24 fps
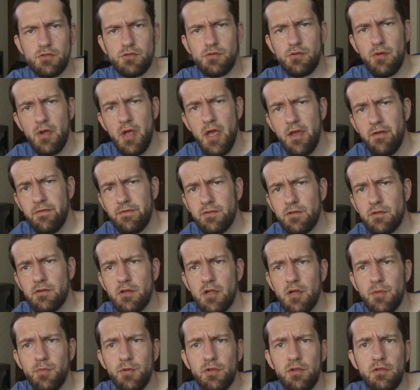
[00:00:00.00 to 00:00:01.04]
So after a
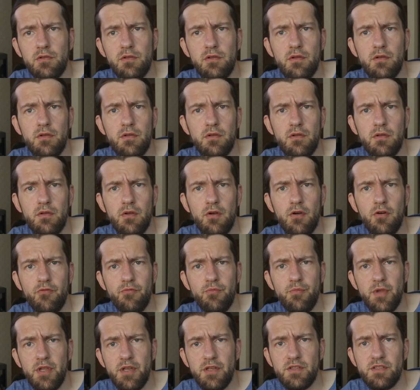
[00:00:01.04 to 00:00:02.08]
couple
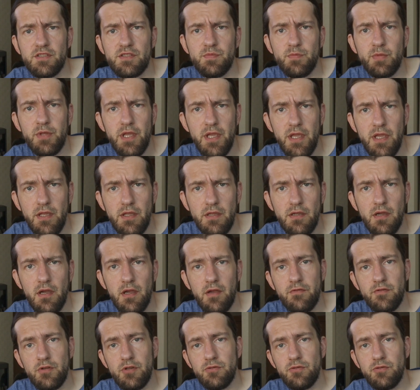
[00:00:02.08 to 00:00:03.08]
of minutes playing, I've